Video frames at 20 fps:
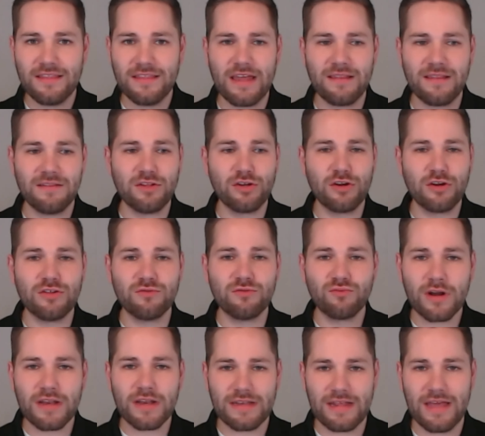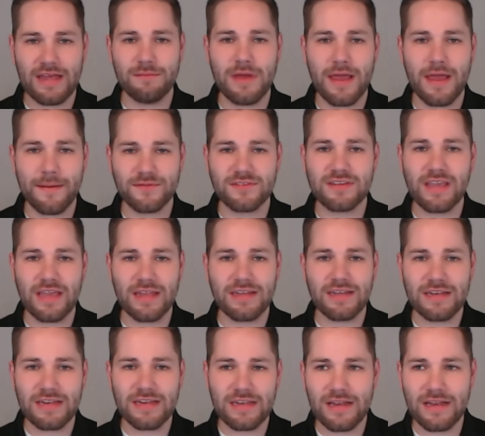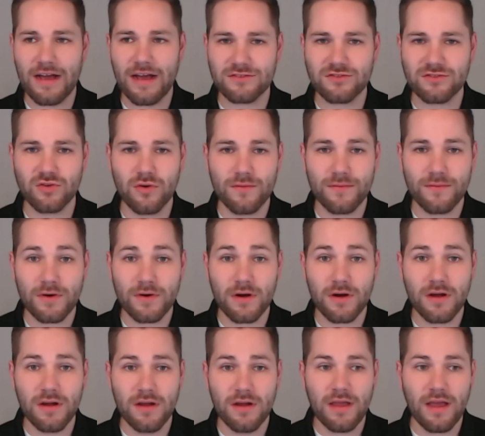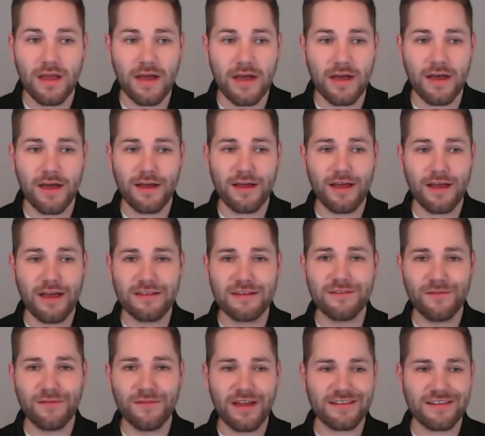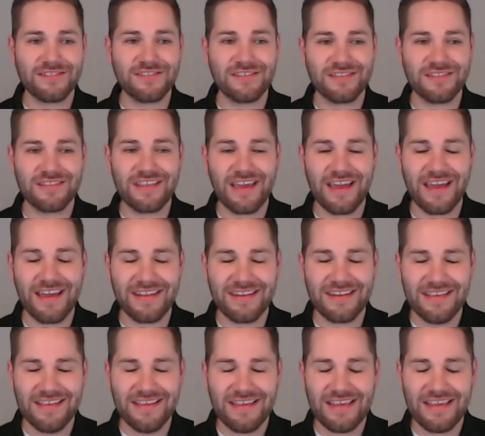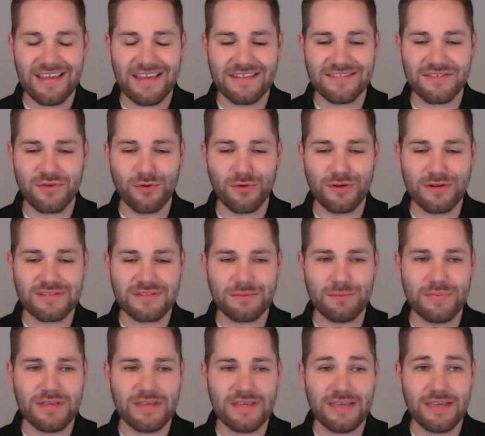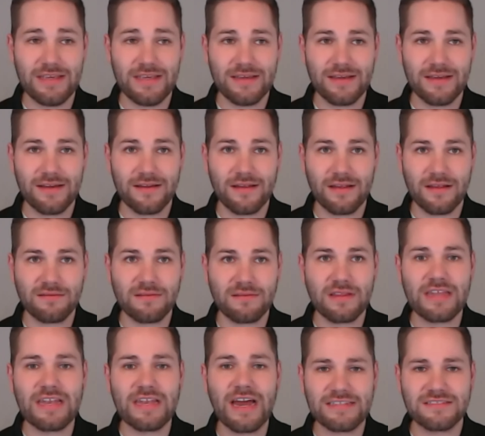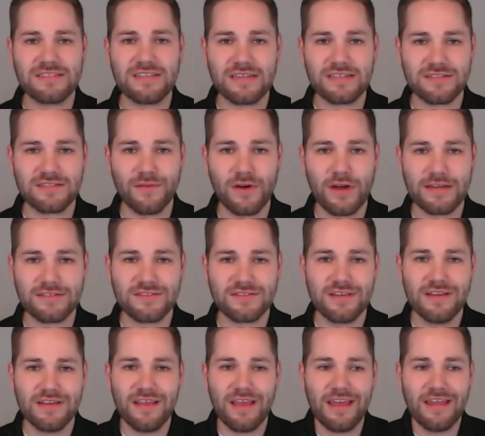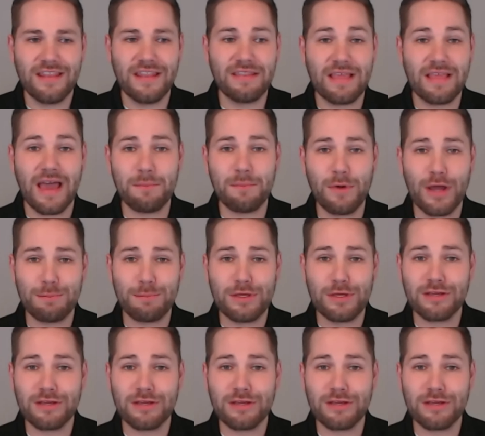that you run an Nmap scan and it knocks over a device that is going to be an ICS device, and that might